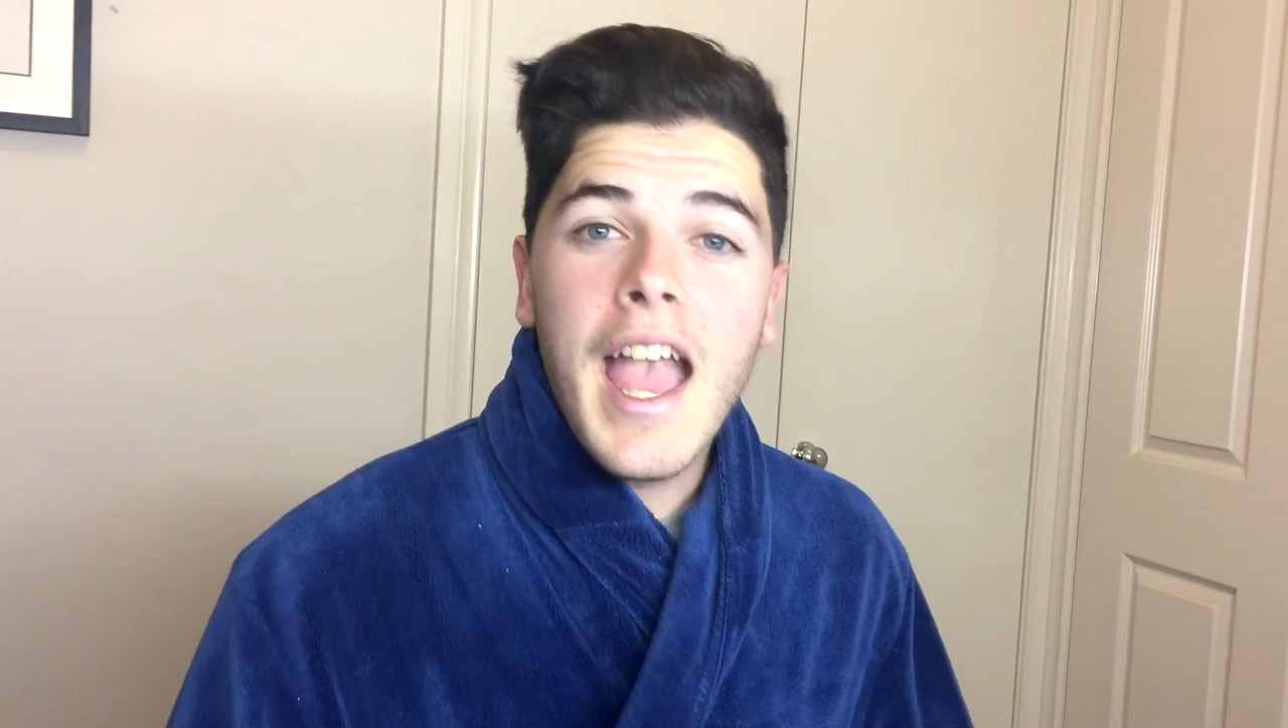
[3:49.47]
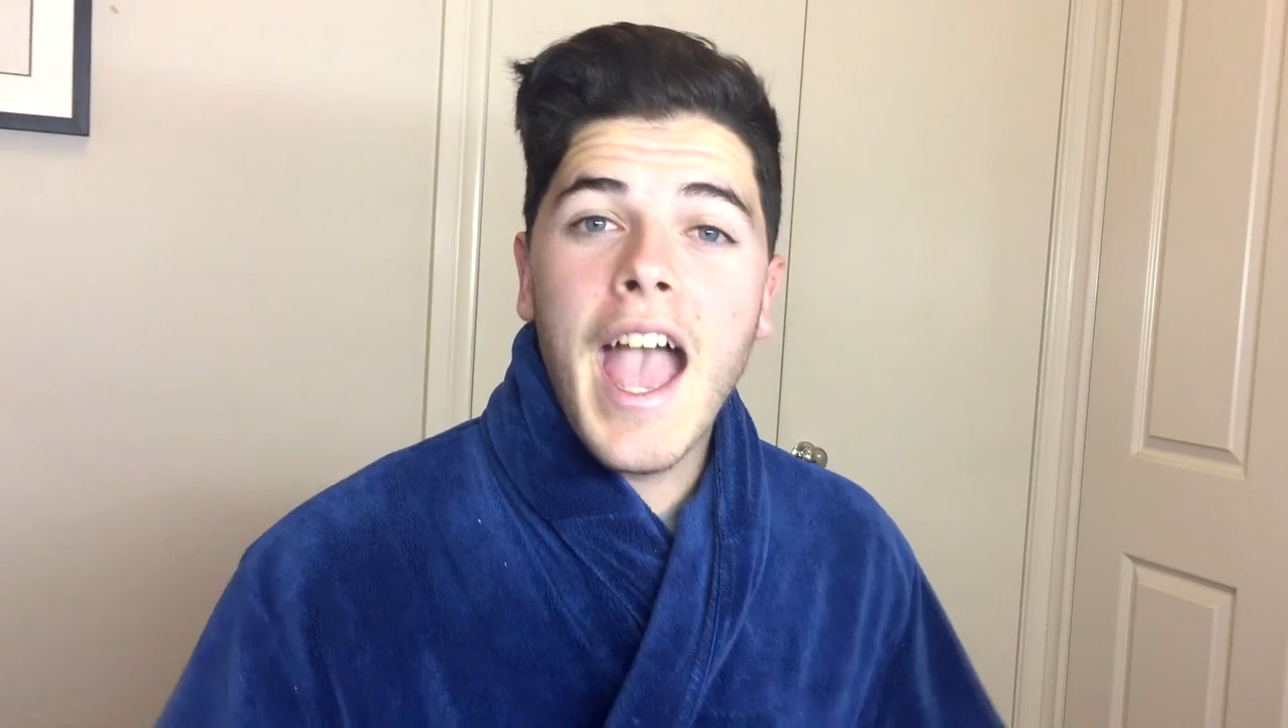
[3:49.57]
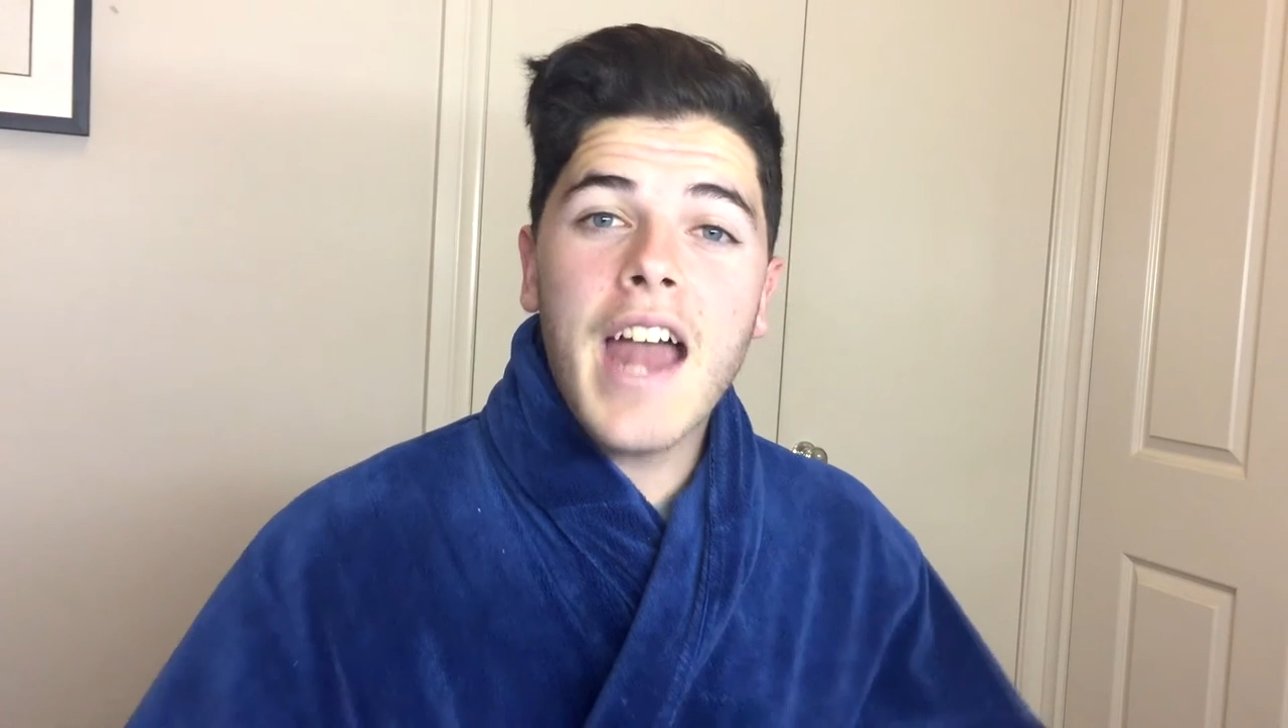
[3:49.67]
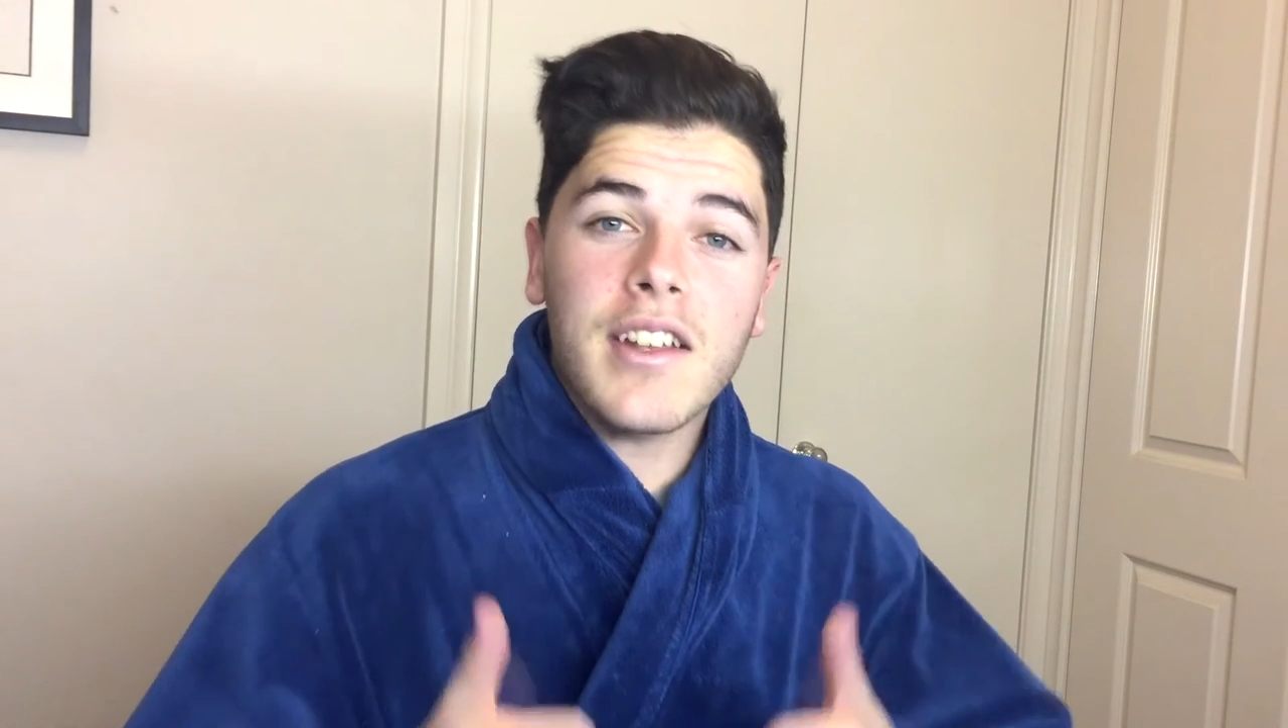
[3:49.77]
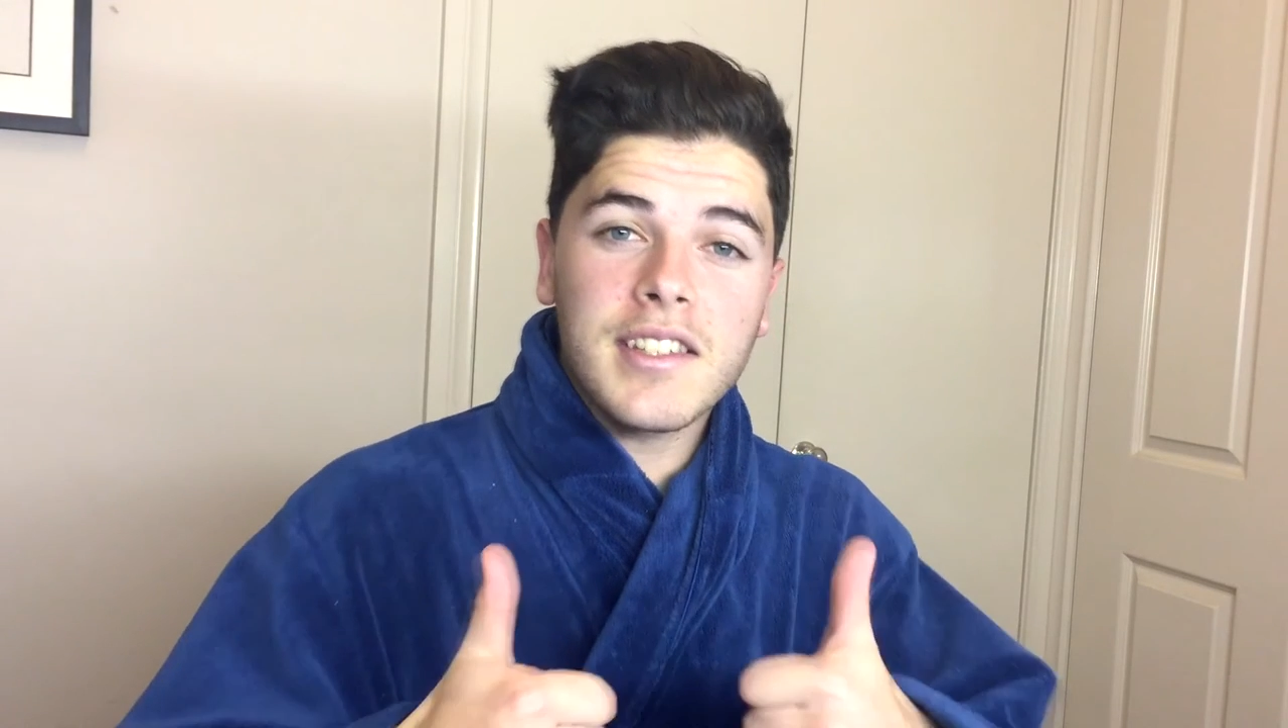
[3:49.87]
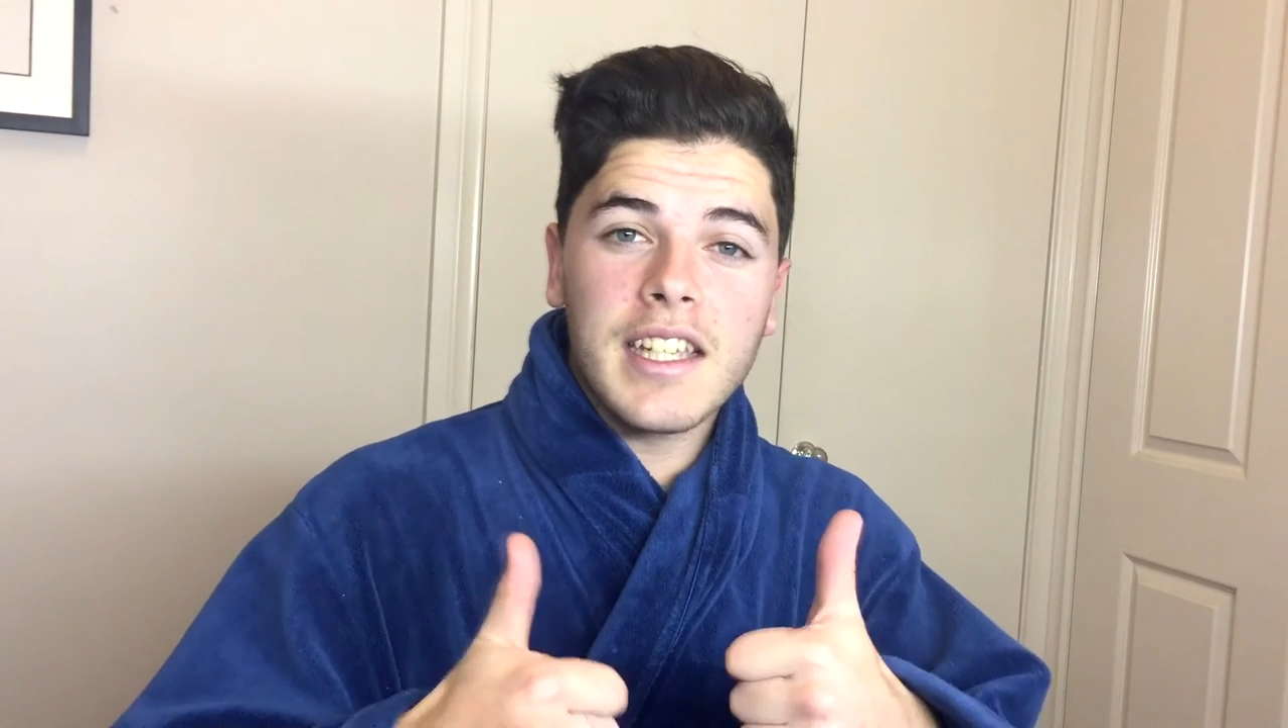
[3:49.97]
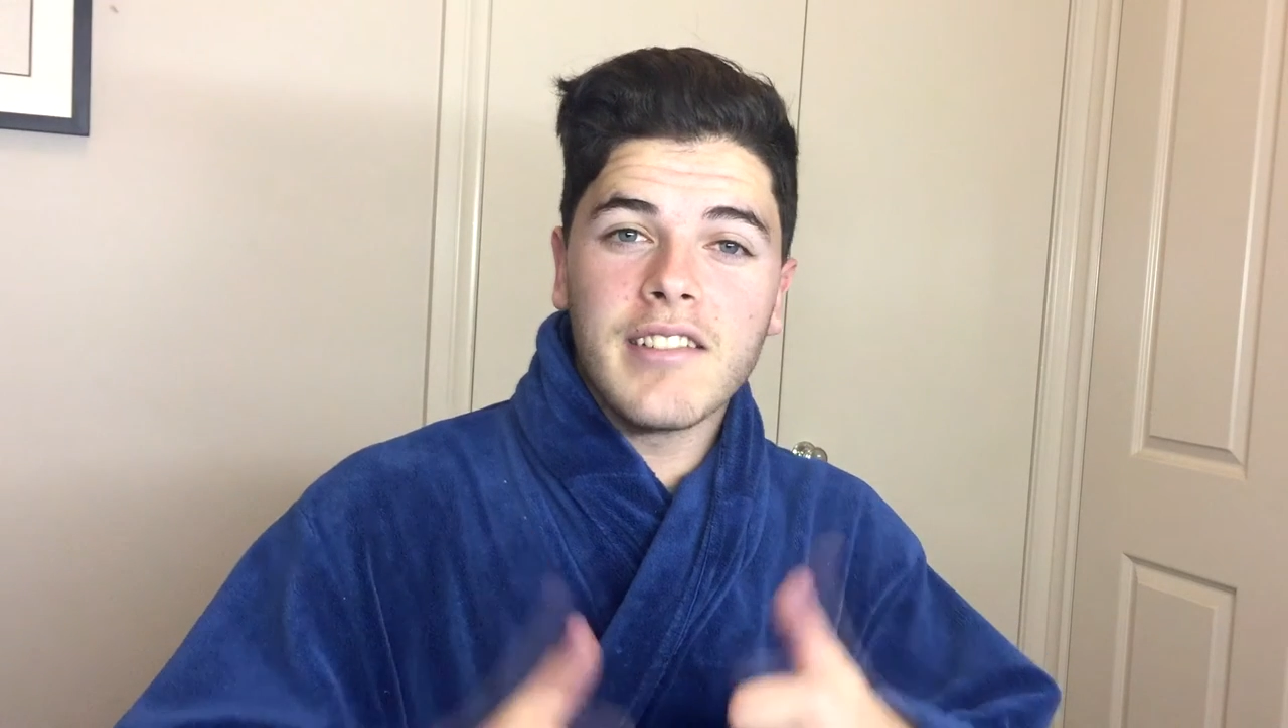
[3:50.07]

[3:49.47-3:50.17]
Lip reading: And I'll see